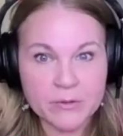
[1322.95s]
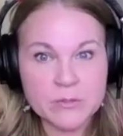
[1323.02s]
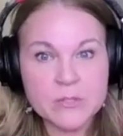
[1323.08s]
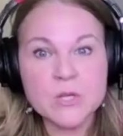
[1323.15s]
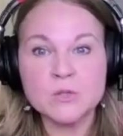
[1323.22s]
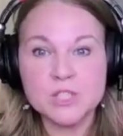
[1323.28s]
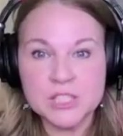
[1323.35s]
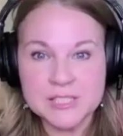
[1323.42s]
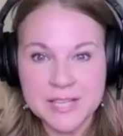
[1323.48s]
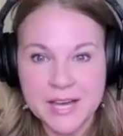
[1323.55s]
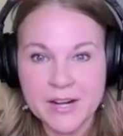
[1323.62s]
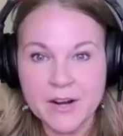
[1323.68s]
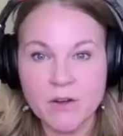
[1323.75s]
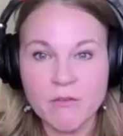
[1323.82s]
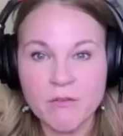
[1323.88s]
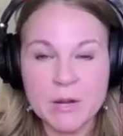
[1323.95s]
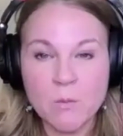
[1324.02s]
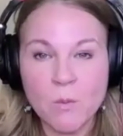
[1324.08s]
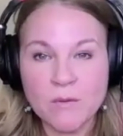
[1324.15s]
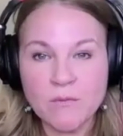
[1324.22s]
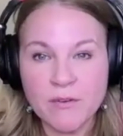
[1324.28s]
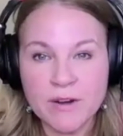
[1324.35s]
So she's got already
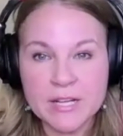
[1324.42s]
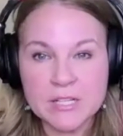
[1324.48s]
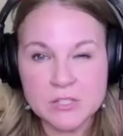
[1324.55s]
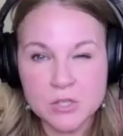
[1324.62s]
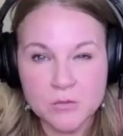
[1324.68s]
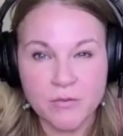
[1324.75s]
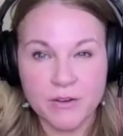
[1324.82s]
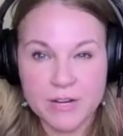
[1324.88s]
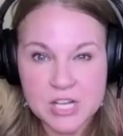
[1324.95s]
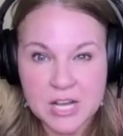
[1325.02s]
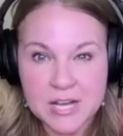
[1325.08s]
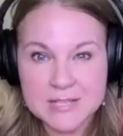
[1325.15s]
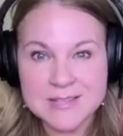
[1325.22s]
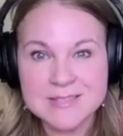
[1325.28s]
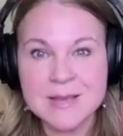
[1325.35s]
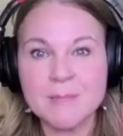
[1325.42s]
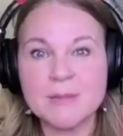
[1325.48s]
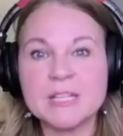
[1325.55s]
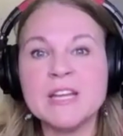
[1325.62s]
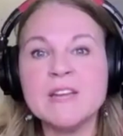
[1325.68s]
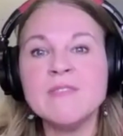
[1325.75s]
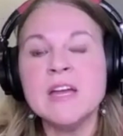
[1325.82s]
two franchises, I
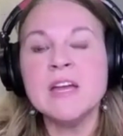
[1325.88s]
believe.